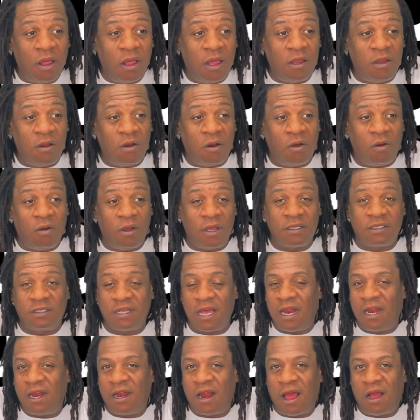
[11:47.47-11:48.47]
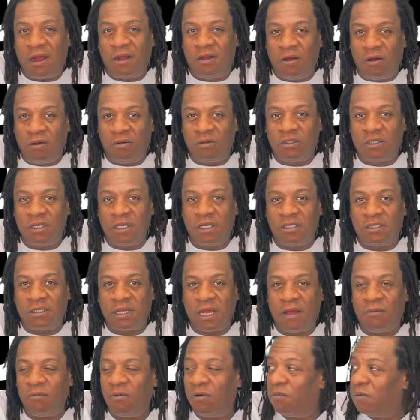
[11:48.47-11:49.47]
You know, is that in our culture? Is
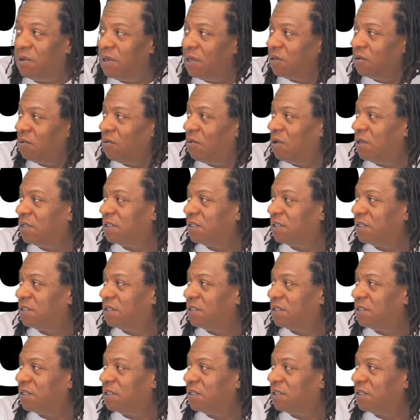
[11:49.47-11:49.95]
that what we do?